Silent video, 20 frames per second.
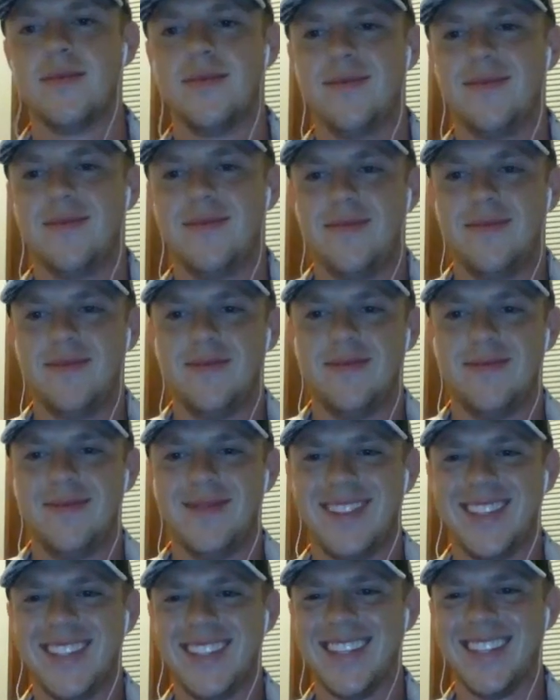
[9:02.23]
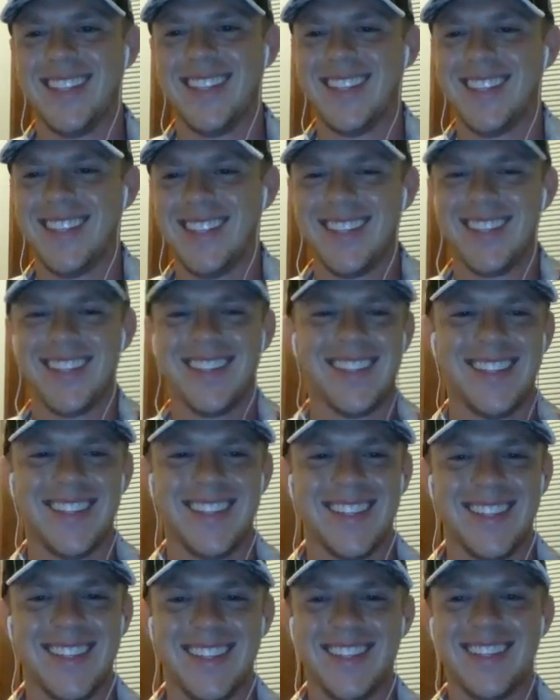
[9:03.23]

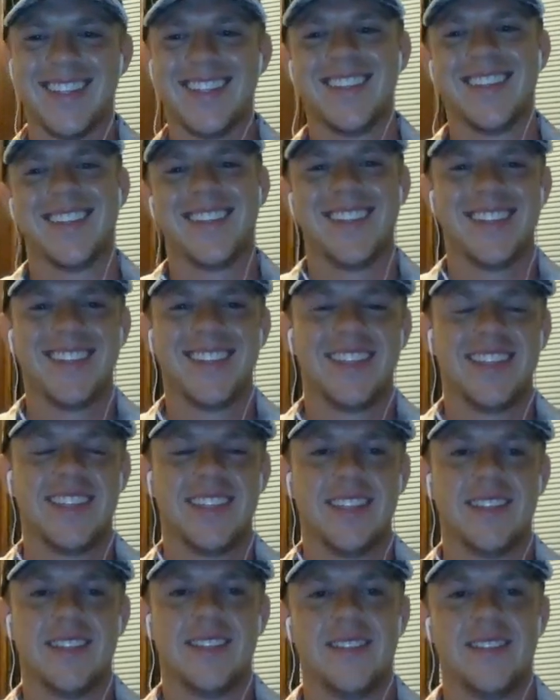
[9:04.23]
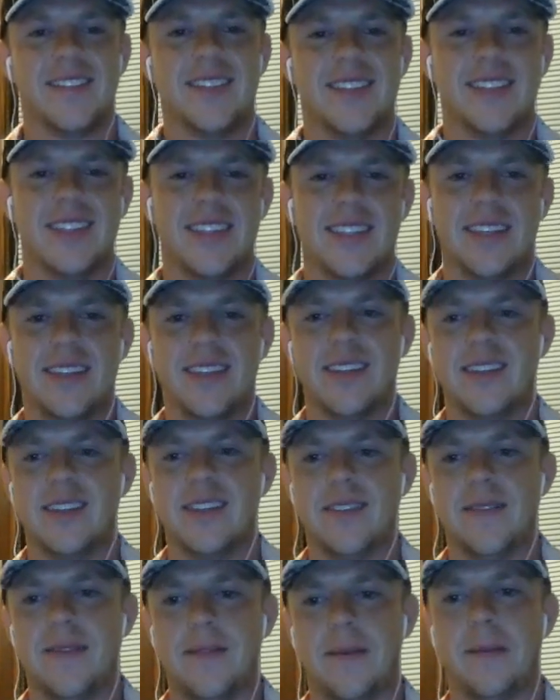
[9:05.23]

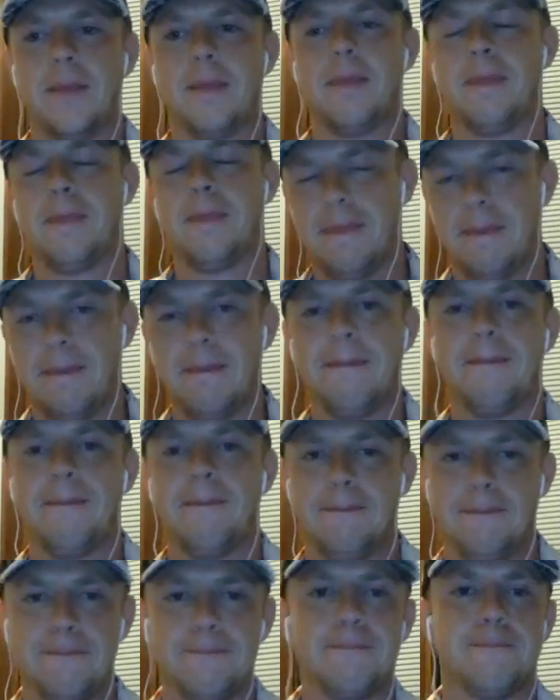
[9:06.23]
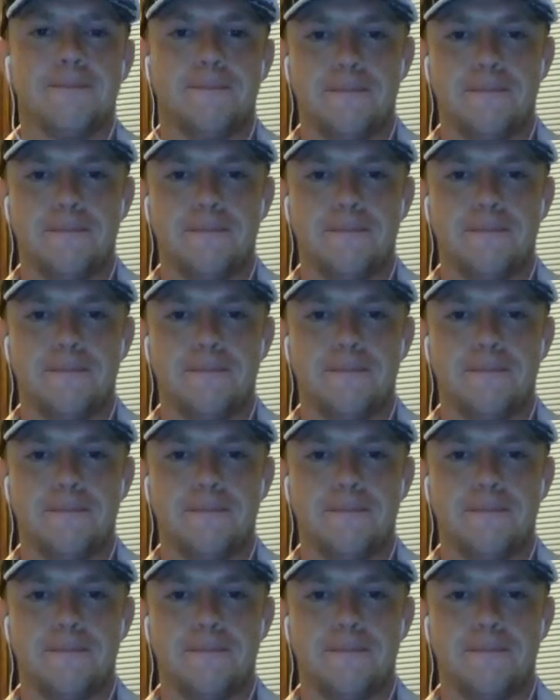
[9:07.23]
(silent)